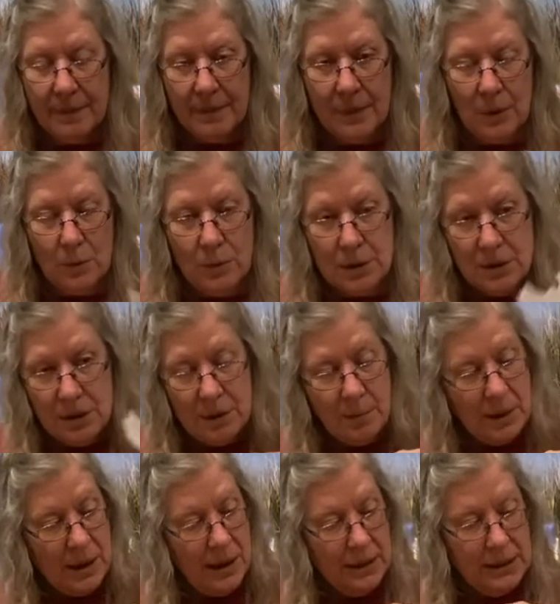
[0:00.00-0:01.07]
onto the
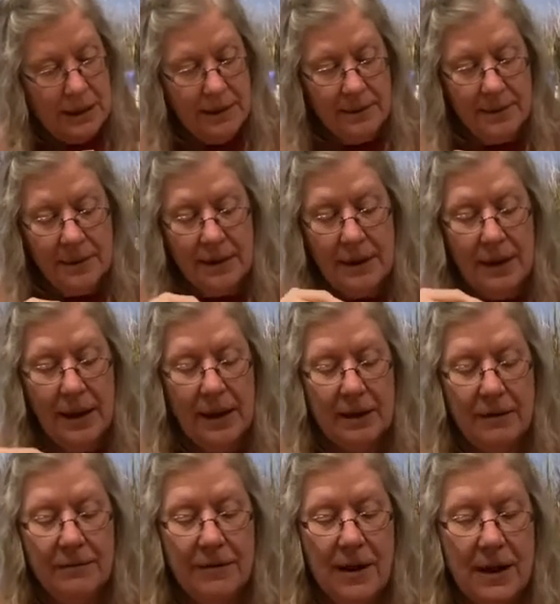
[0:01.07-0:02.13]
body and the
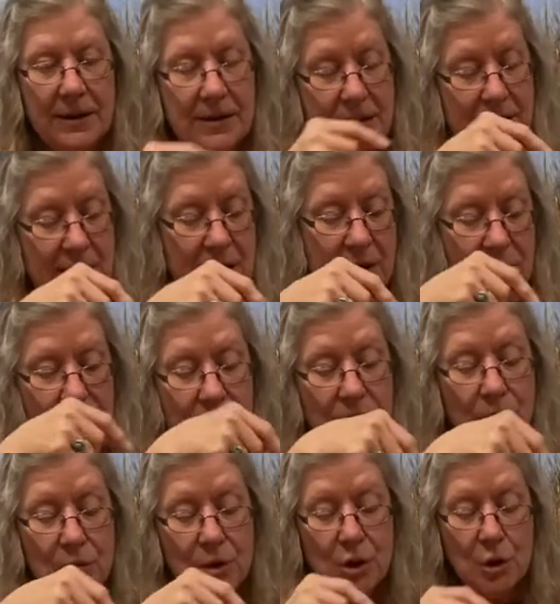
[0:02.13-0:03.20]
fox's ears
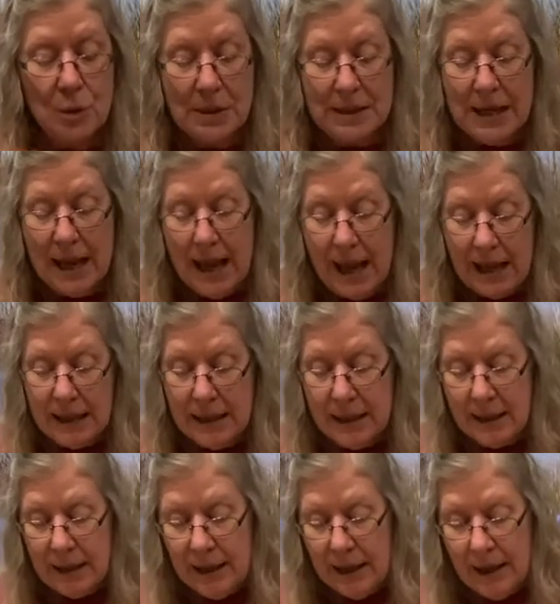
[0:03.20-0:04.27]
onto his head.
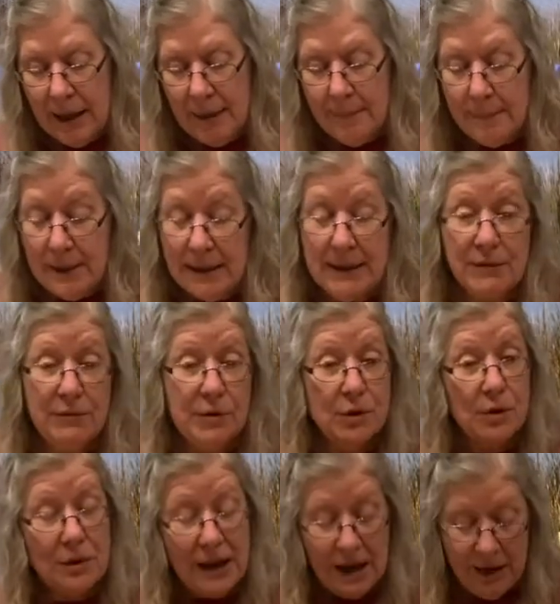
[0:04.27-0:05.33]
But if you
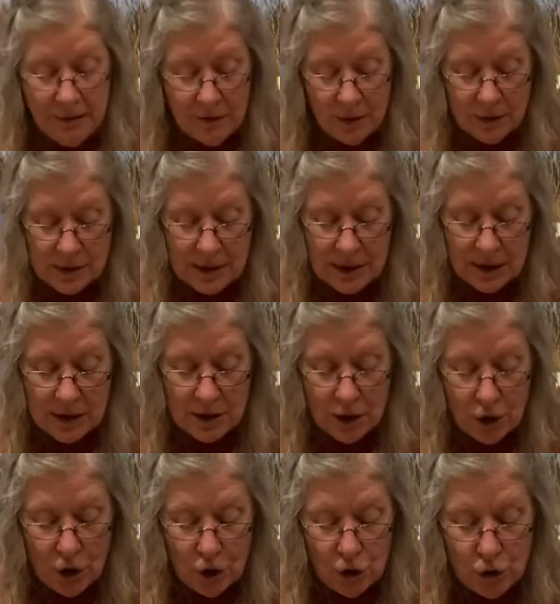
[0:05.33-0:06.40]
don't have those things,
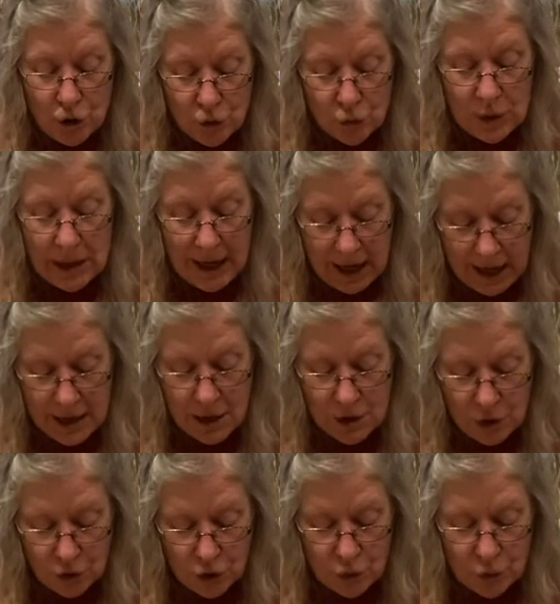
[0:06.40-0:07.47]
you can
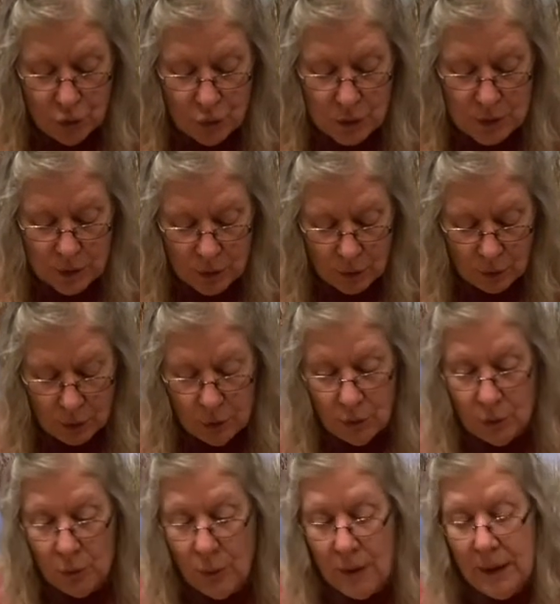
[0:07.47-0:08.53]
use
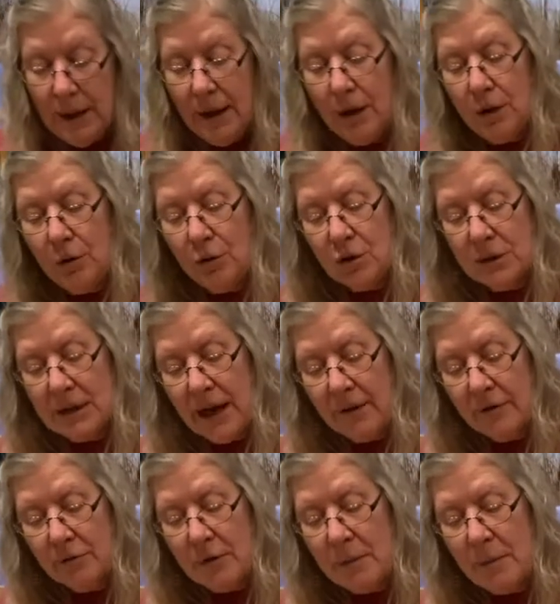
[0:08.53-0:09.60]
glue. You just have
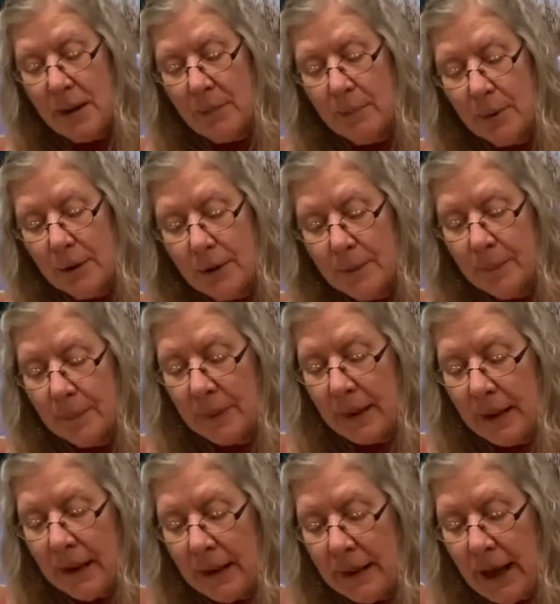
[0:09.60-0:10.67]
to remember
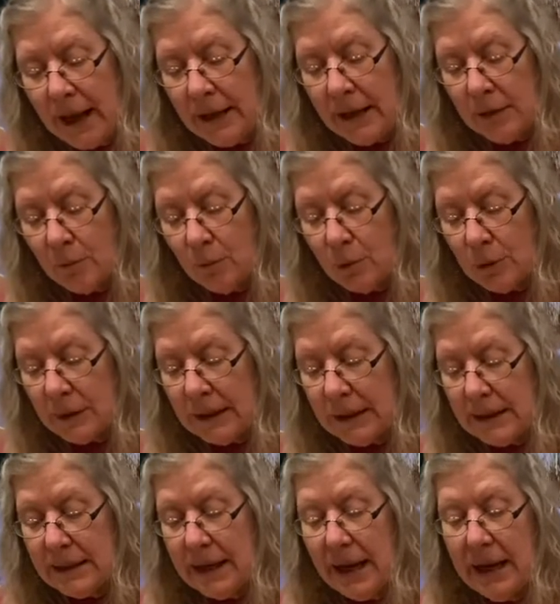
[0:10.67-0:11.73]
that it will
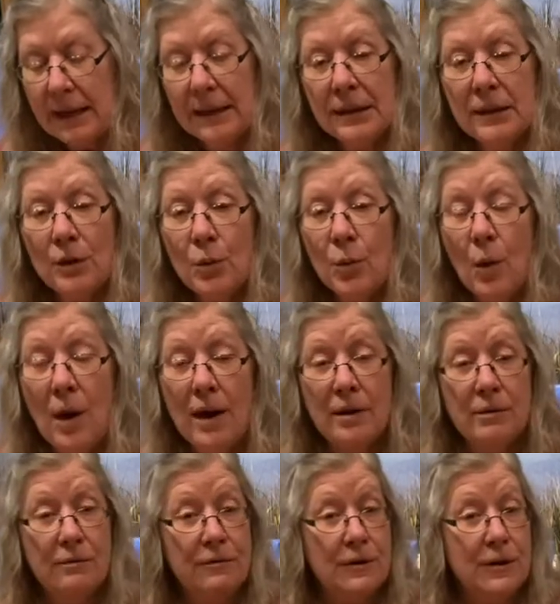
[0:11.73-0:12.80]
take a little while
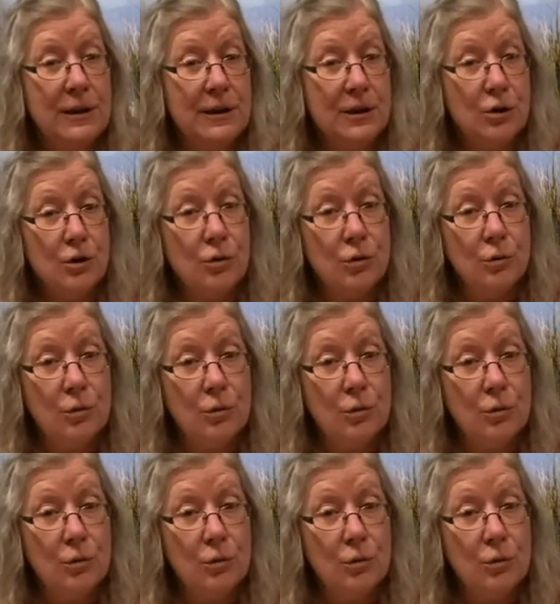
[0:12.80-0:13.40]
for it to